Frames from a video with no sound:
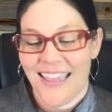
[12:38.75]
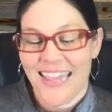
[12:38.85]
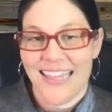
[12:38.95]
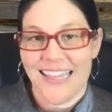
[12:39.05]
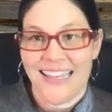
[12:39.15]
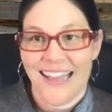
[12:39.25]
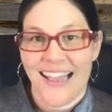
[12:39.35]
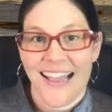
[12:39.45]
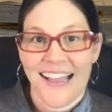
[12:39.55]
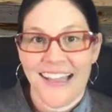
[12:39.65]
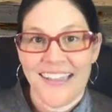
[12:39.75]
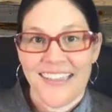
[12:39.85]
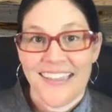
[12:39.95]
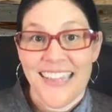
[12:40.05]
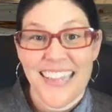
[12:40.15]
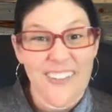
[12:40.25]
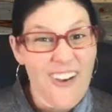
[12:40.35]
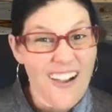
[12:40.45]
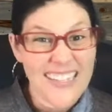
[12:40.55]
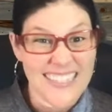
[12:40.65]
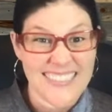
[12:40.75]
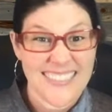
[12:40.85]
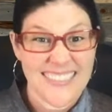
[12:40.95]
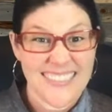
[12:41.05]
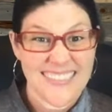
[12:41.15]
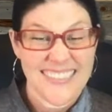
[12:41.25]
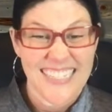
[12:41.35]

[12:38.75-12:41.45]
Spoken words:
in August.